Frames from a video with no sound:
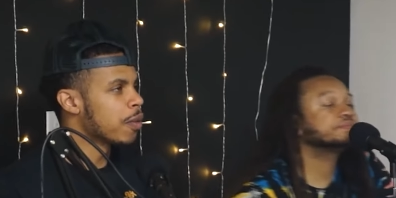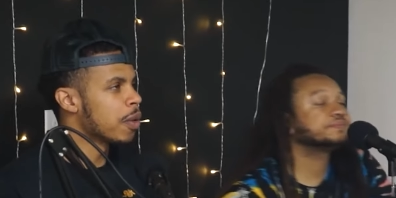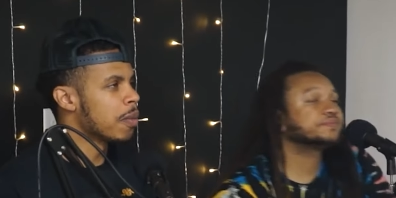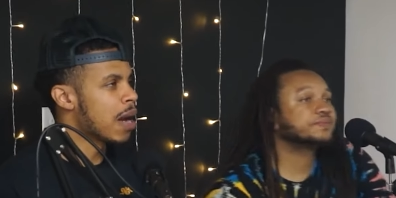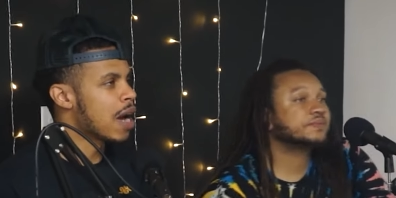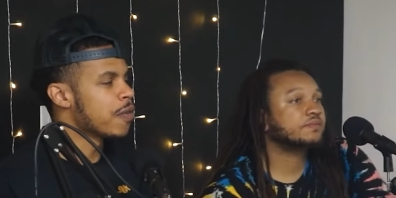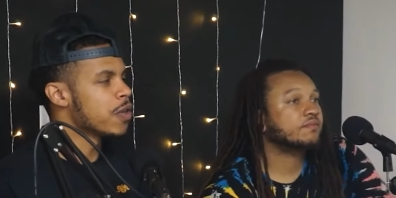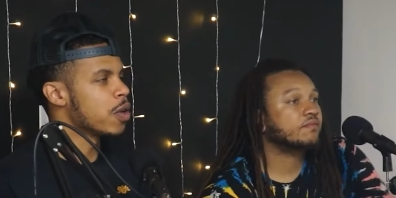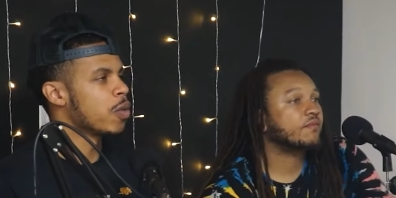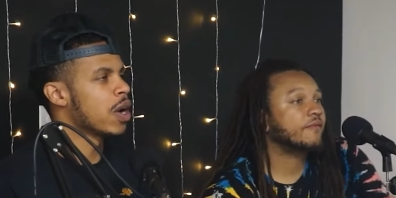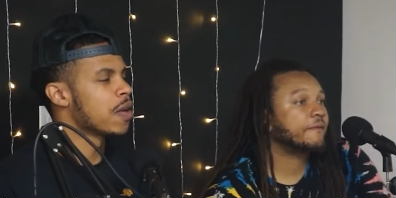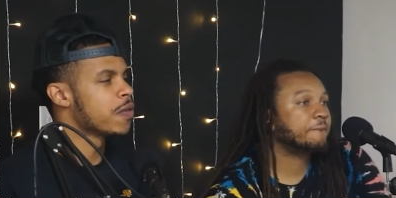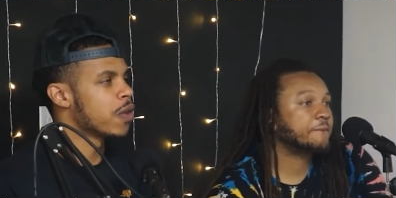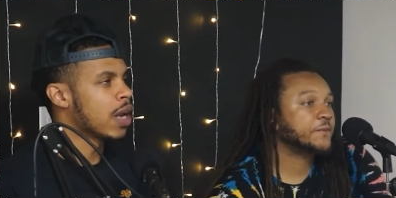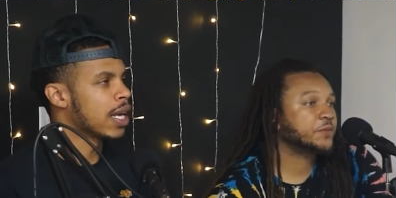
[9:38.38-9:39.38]
Speaker 1: from the mafia,
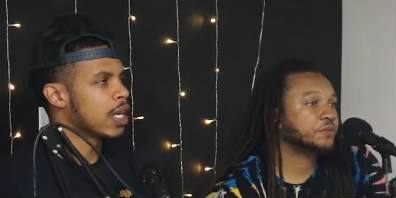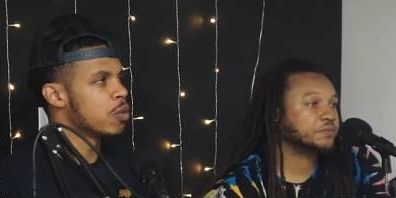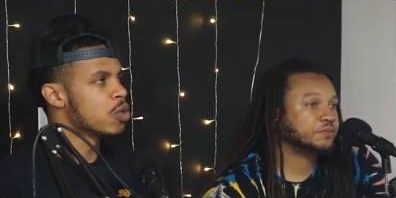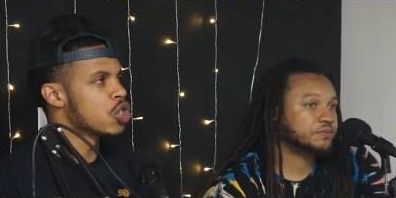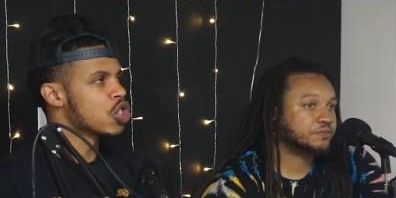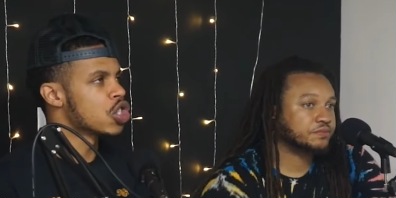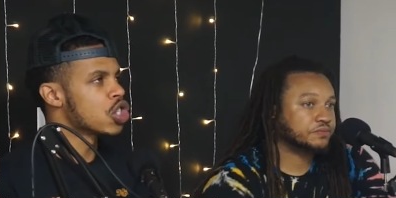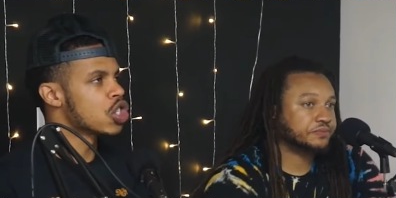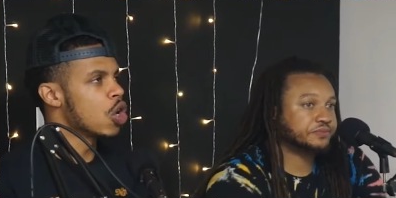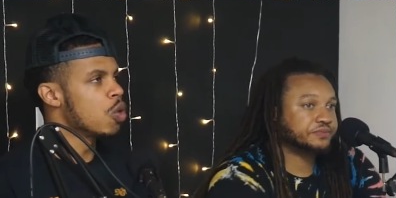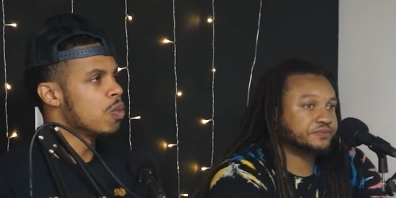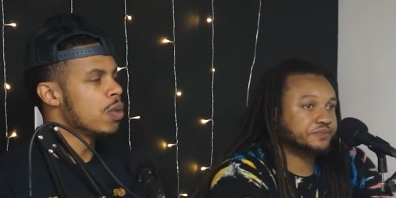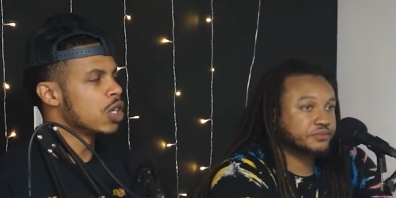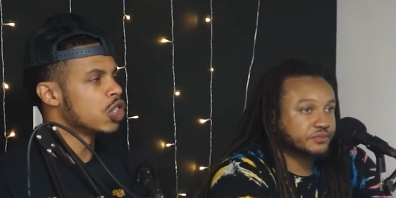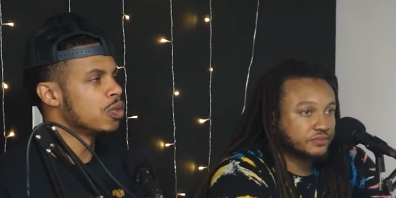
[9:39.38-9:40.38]
where I felt like it was so
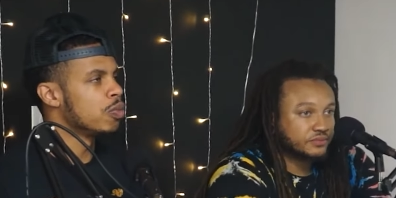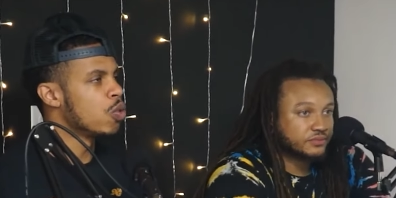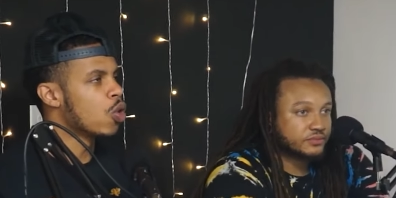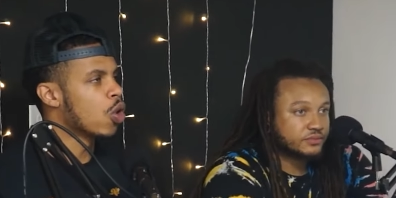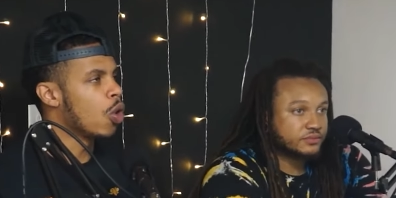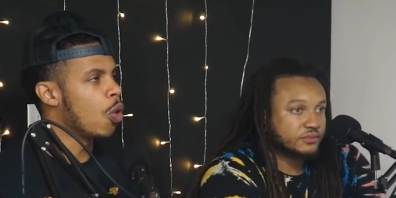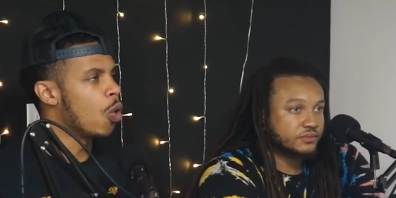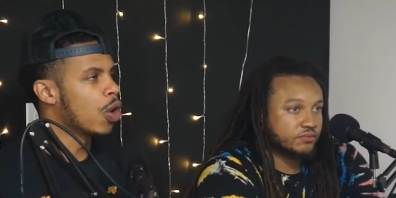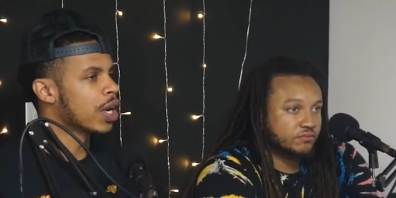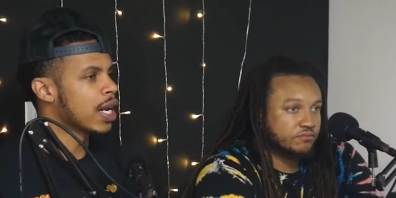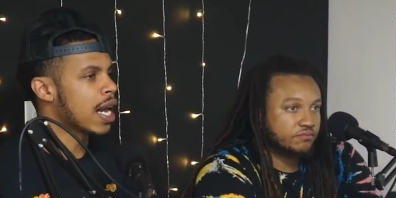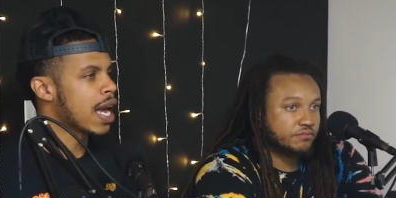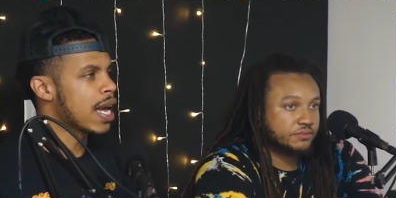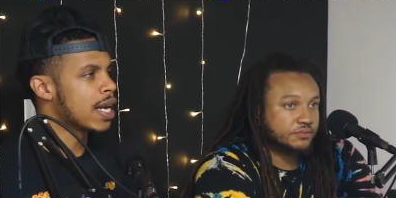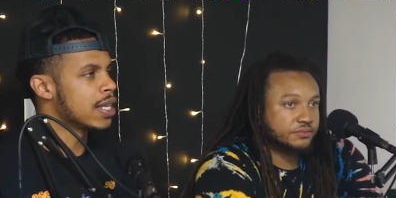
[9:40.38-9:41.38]
much more
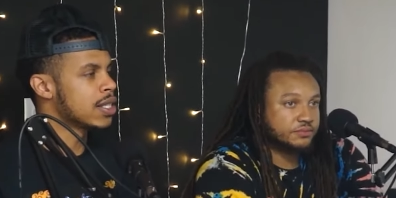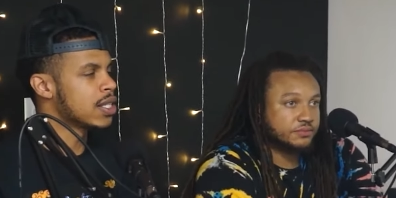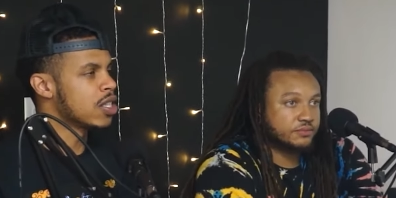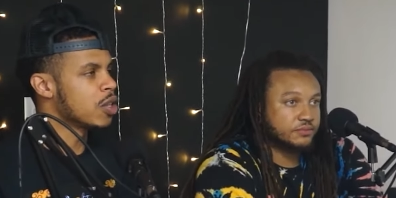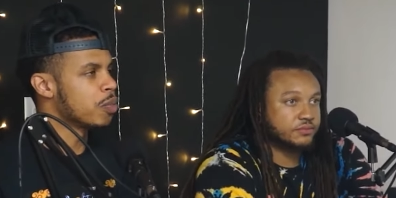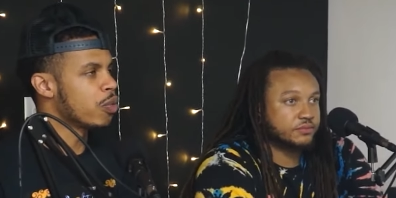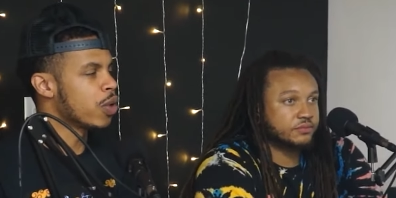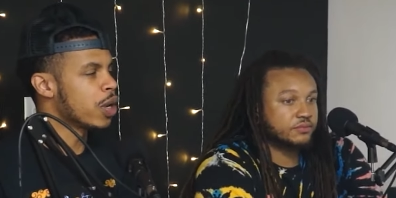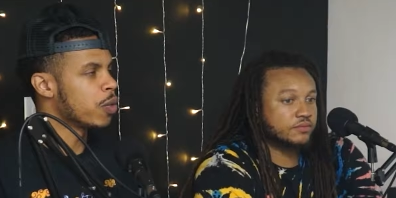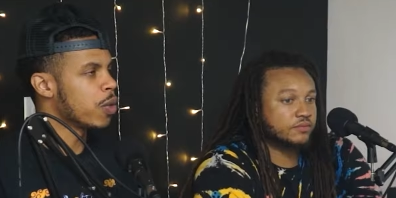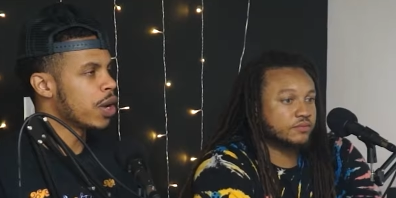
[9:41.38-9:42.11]
organized to the point